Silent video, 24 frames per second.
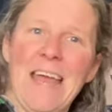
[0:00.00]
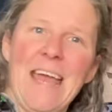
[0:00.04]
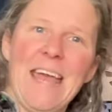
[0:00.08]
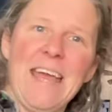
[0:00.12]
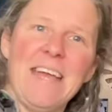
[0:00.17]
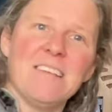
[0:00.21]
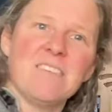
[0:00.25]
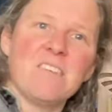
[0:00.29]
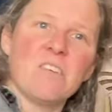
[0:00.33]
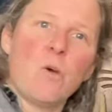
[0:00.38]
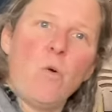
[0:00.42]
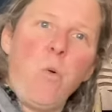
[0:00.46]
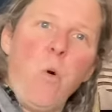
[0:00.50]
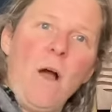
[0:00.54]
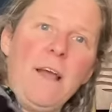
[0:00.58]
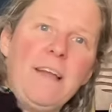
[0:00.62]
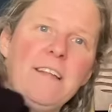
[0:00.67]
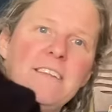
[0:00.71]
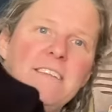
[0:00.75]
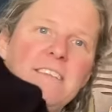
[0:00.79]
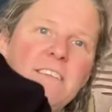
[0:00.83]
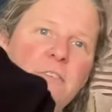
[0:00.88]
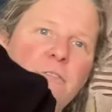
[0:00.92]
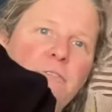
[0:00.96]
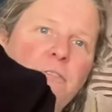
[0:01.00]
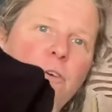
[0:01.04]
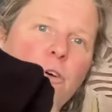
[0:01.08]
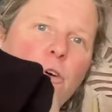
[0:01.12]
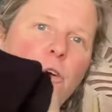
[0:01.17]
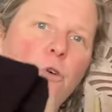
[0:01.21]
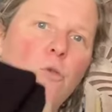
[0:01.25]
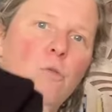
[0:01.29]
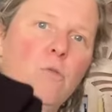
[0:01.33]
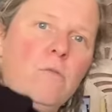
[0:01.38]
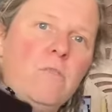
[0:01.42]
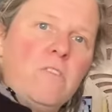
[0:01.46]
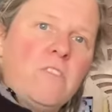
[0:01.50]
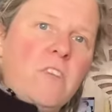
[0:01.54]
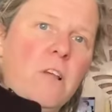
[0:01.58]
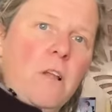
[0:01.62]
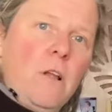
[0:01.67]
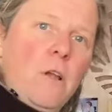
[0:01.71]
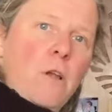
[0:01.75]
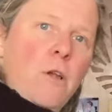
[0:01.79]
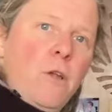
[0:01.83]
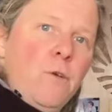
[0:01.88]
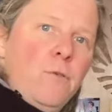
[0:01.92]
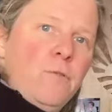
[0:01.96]
it's quite difficult to
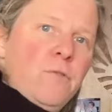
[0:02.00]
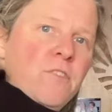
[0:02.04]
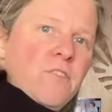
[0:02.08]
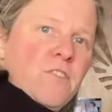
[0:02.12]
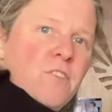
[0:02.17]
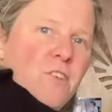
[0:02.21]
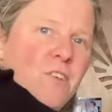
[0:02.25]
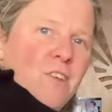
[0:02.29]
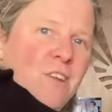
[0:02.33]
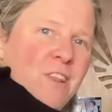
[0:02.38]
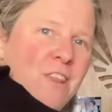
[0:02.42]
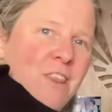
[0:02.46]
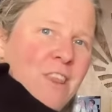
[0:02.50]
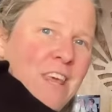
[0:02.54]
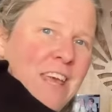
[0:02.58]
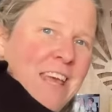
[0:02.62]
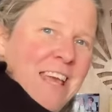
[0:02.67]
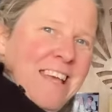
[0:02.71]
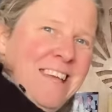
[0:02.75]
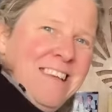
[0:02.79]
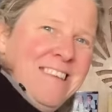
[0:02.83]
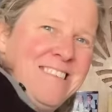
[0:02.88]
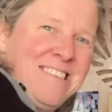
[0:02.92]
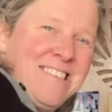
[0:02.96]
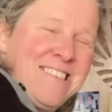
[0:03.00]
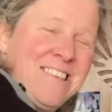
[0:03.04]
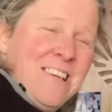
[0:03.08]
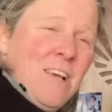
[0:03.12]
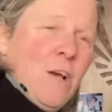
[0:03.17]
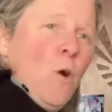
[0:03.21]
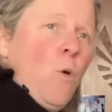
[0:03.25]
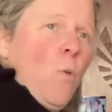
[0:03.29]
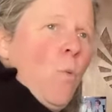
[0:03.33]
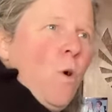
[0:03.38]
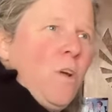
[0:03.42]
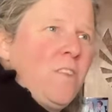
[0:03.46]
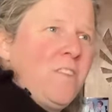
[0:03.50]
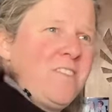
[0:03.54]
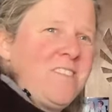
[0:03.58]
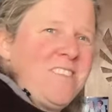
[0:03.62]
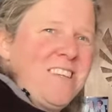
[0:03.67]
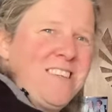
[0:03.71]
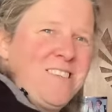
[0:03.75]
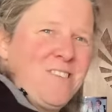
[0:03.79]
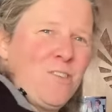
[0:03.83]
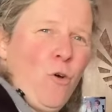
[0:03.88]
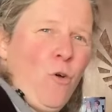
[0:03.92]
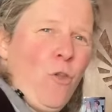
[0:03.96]
loosen these once
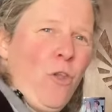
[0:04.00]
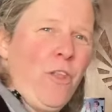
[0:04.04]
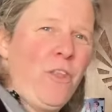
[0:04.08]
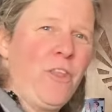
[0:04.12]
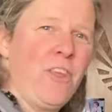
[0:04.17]
it's on.